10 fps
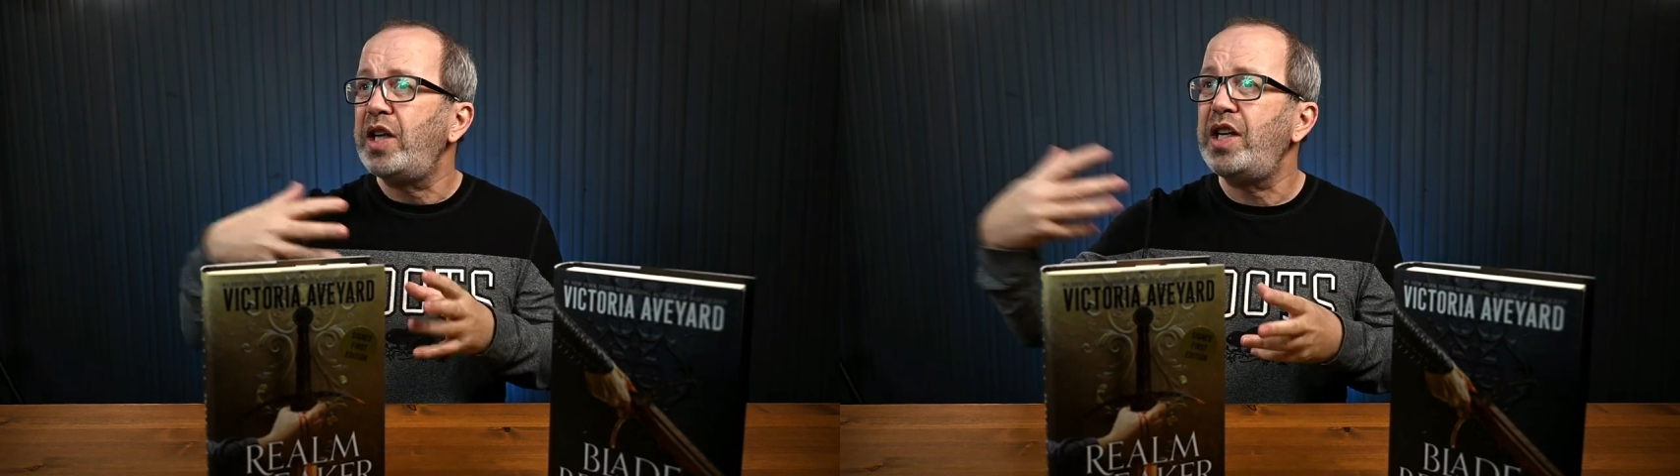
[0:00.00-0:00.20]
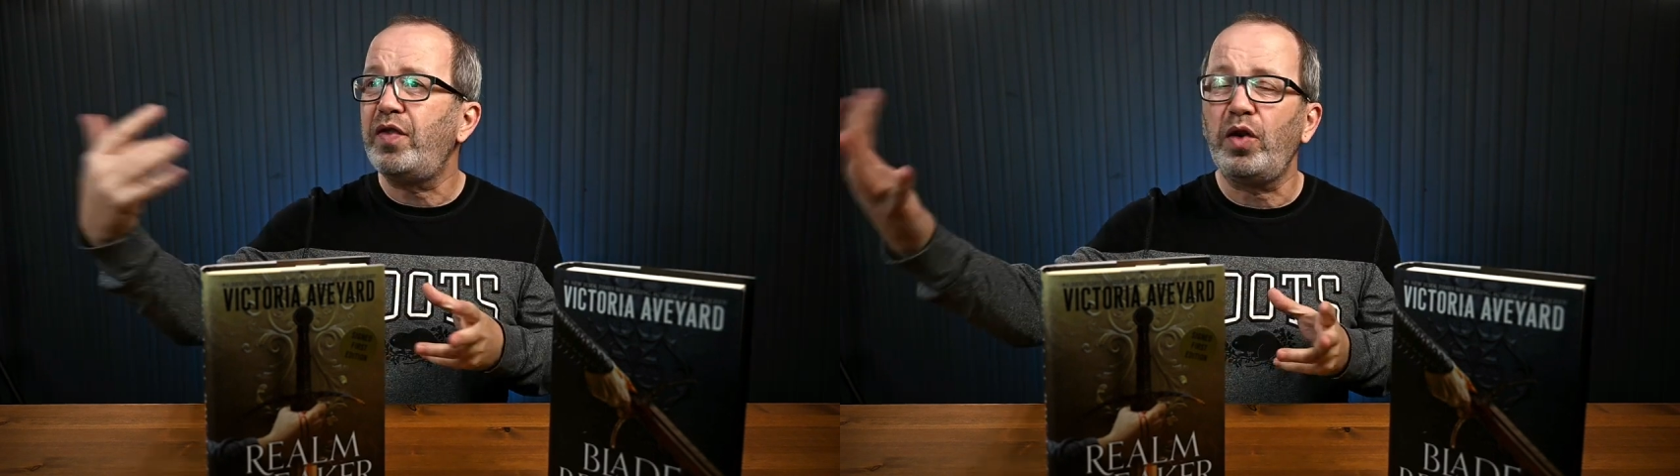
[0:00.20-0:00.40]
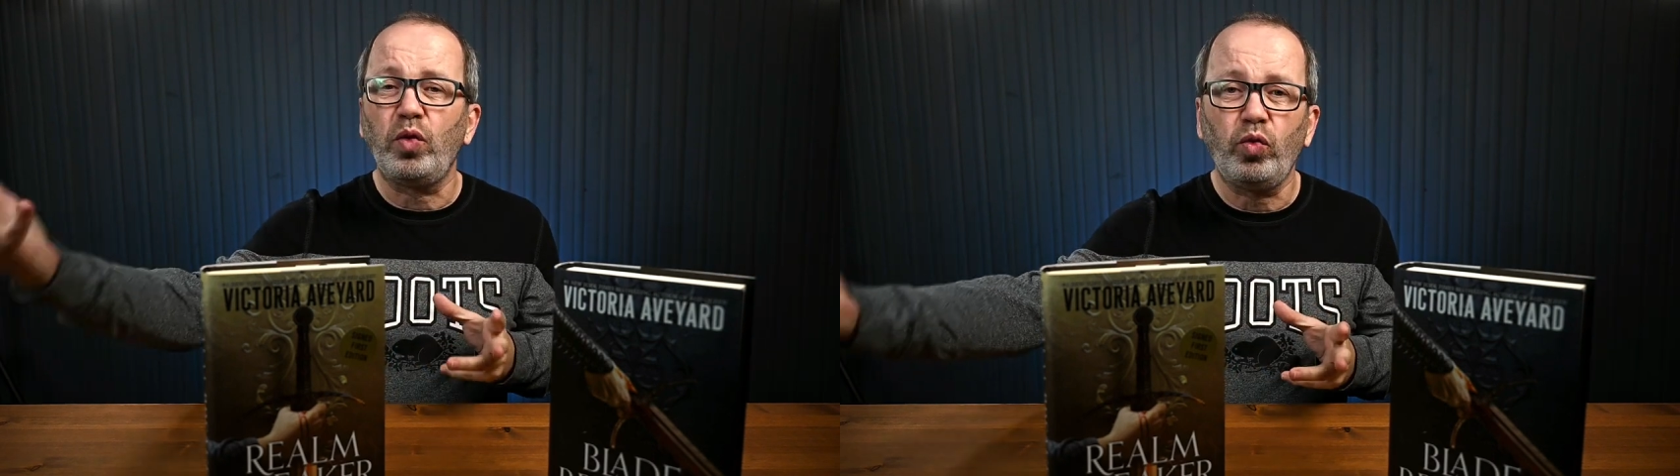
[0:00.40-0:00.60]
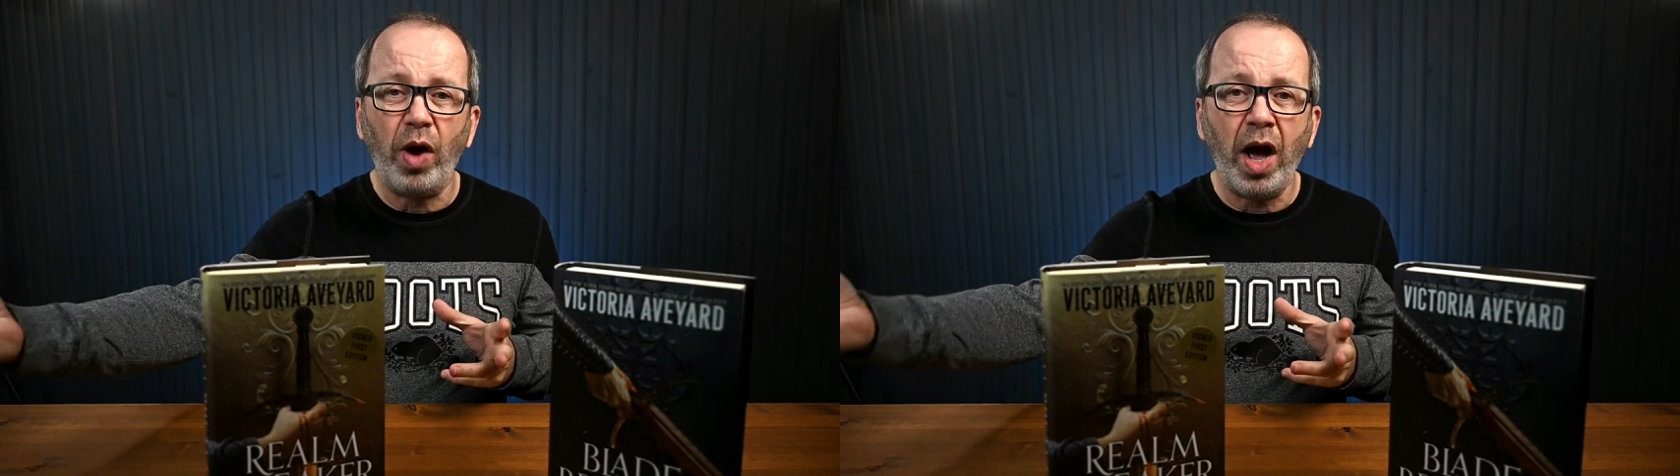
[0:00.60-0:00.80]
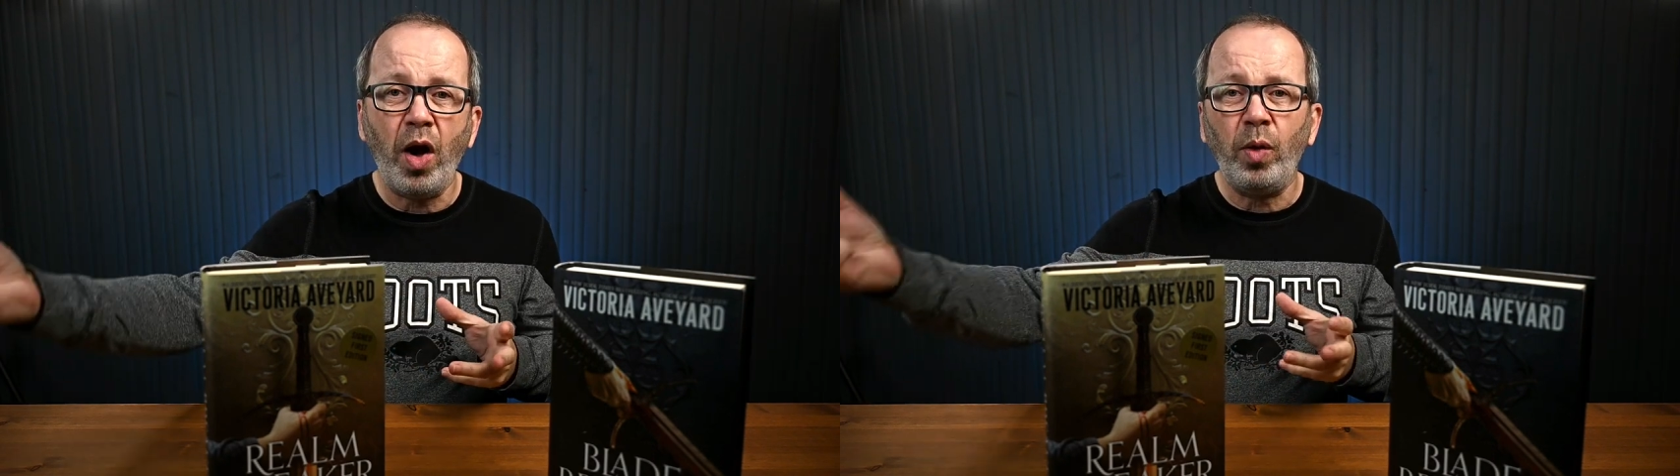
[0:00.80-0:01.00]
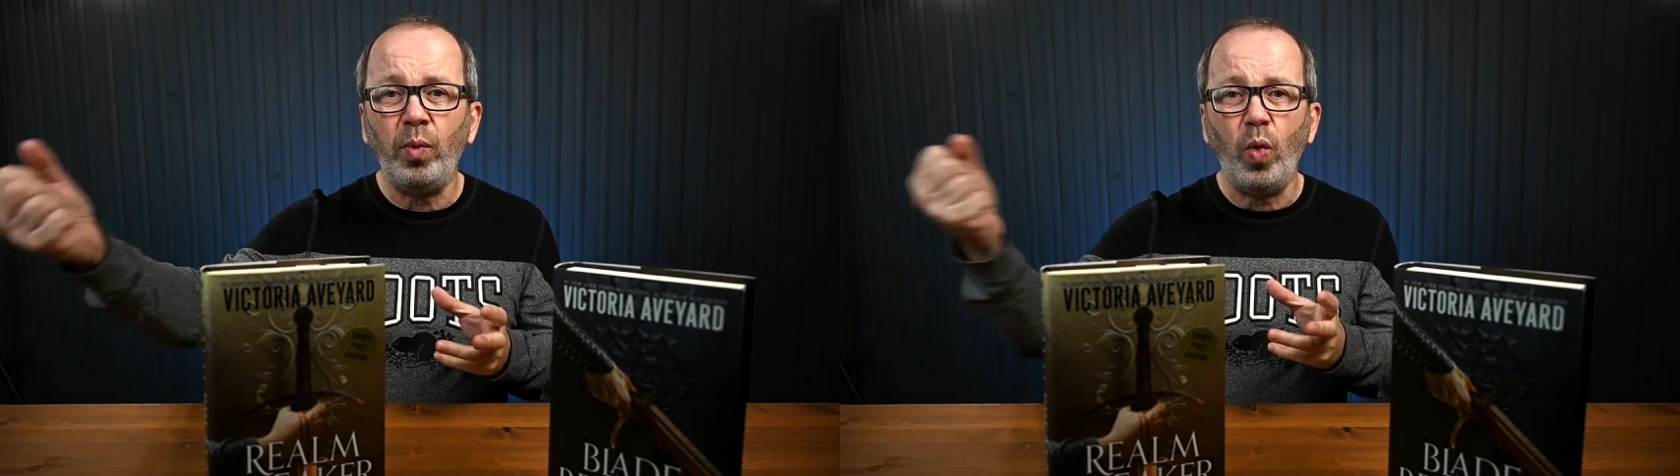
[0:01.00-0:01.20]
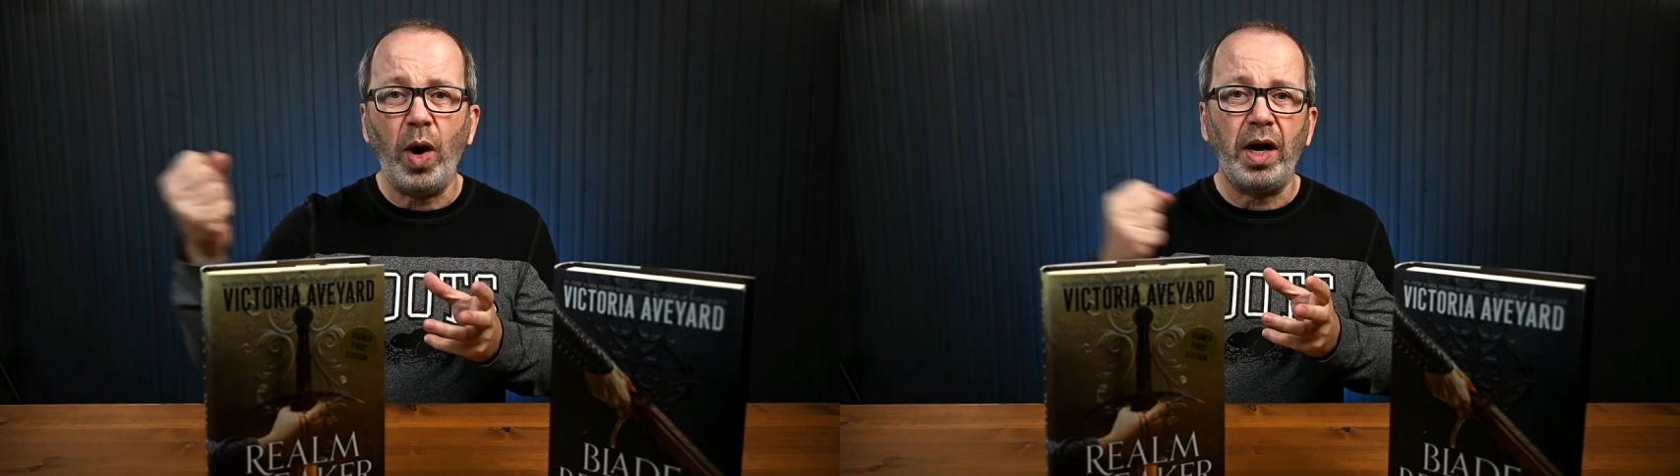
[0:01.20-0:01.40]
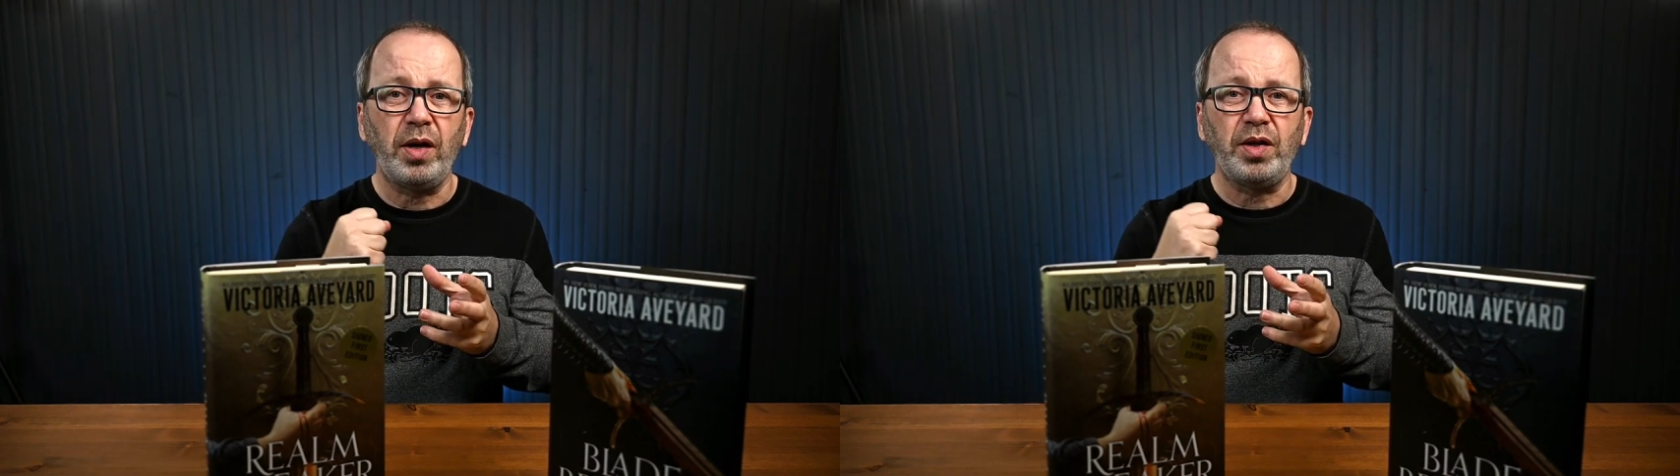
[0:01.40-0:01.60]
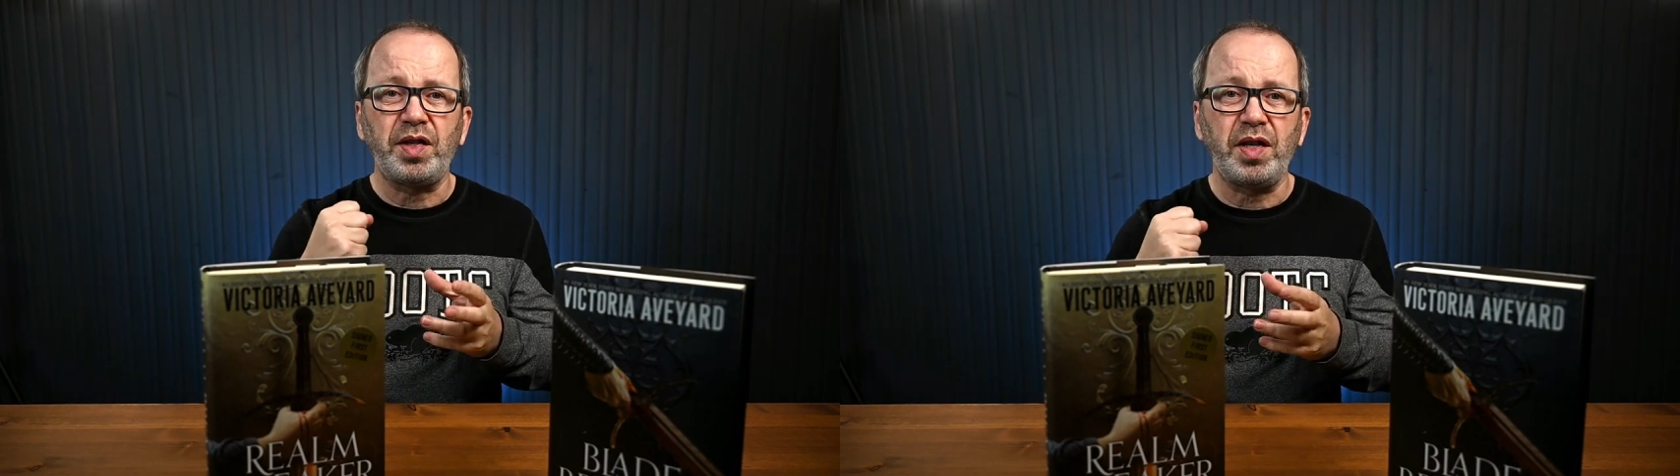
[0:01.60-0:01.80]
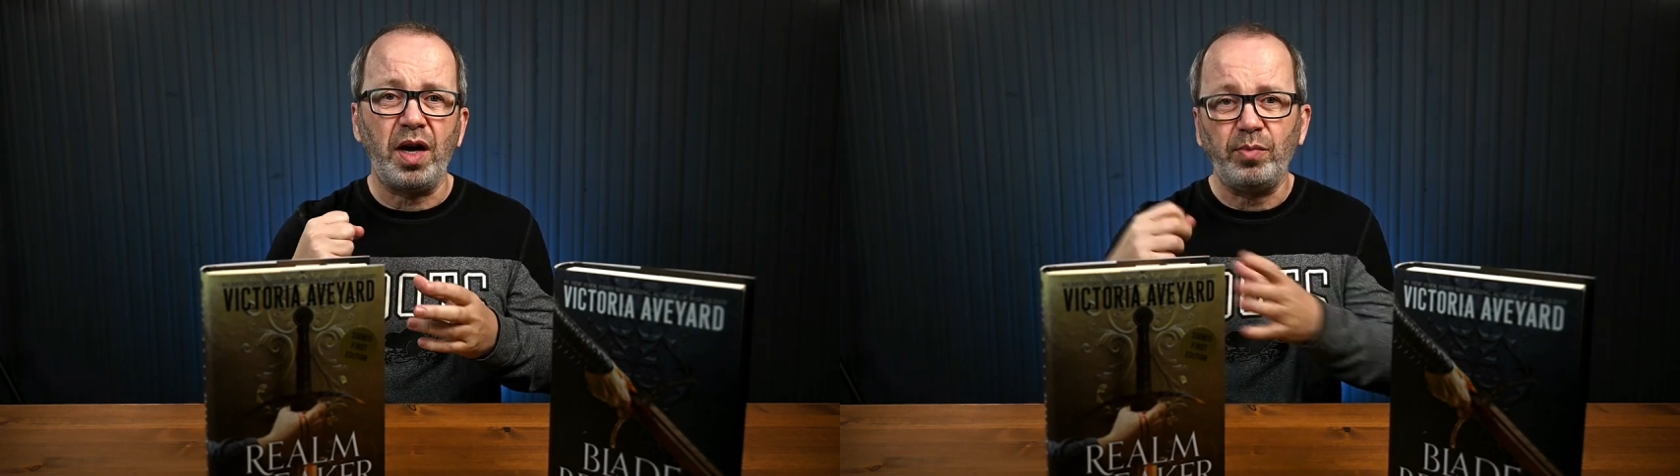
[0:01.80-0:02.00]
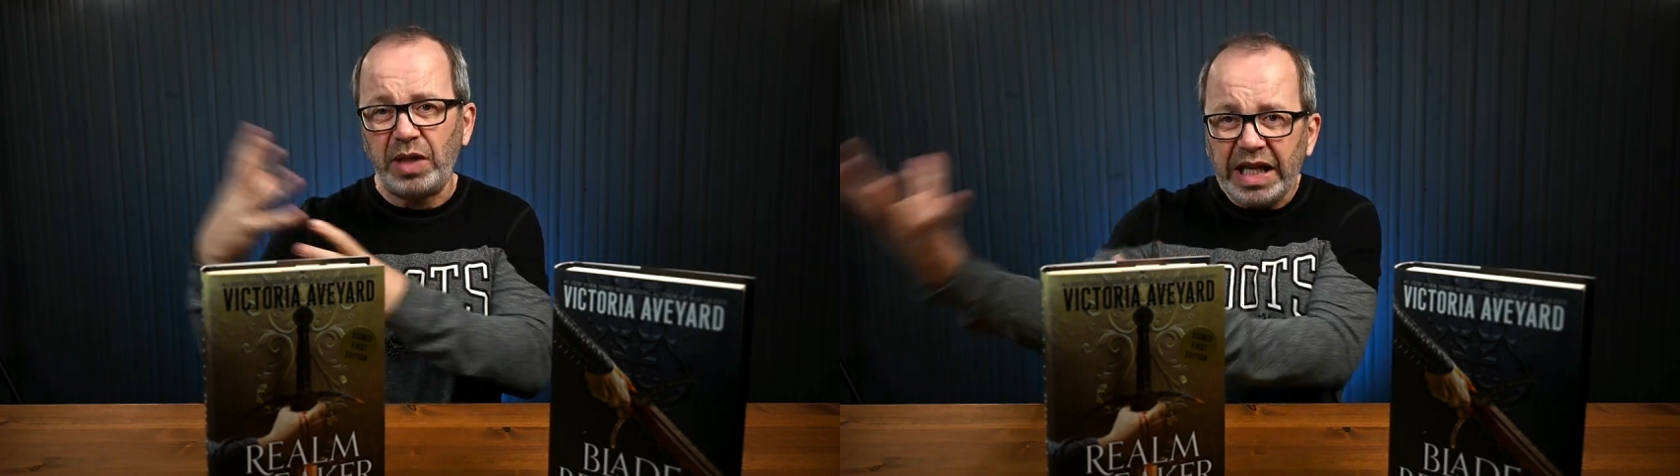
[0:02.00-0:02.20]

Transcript: different realm where some